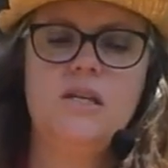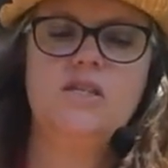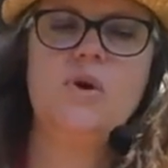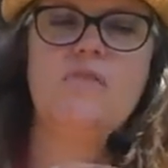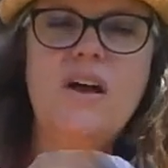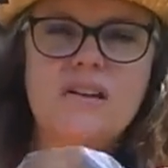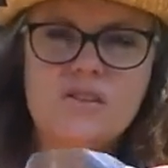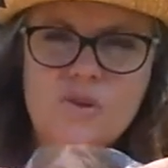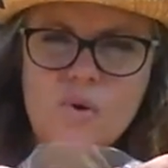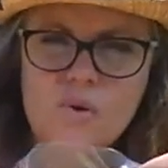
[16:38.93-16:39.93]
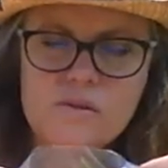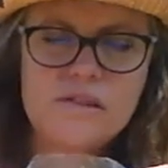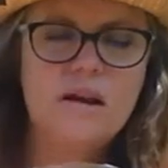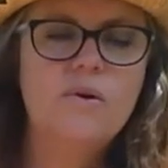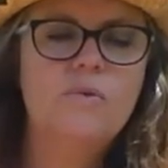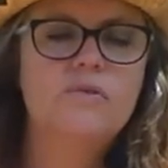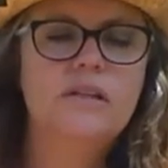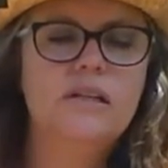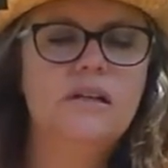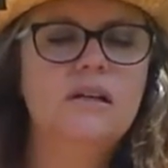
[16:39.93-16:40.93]
So I've got 2 holes now,
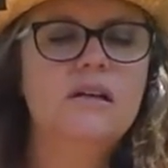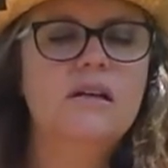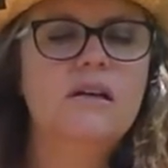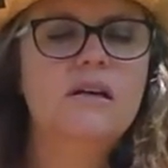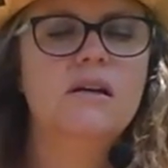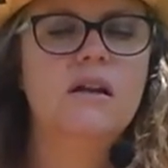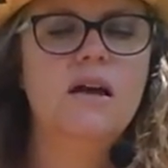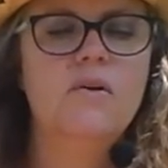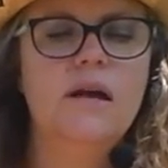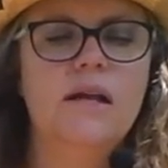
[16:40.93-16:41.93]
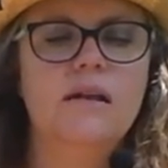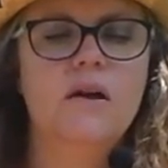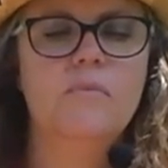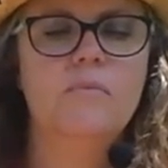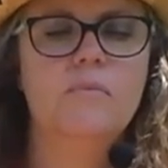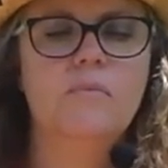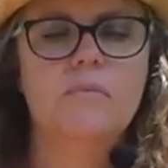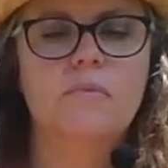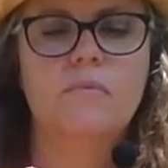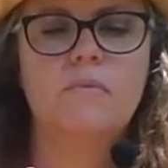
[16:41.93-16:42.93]
hopefully. Not quite. Oh,
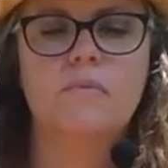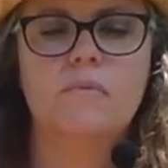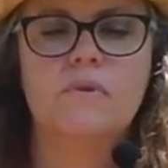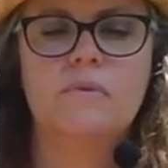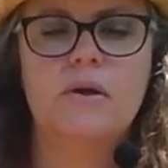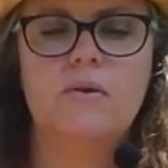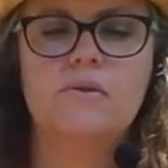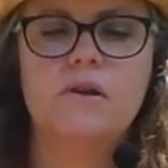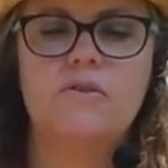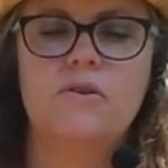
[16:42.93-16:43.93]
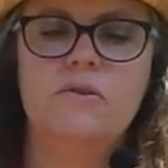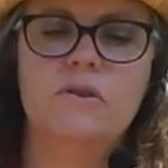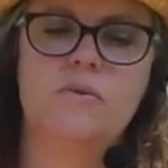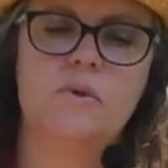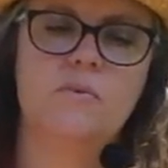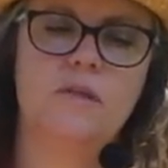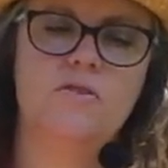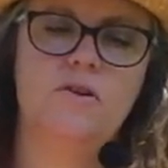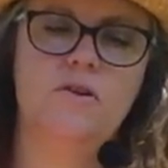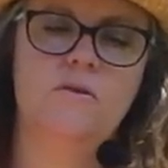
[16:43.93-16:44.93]
did my holes go through? This one went
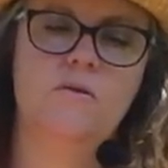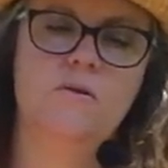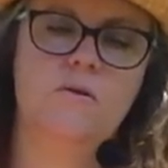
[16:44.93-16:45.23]
through.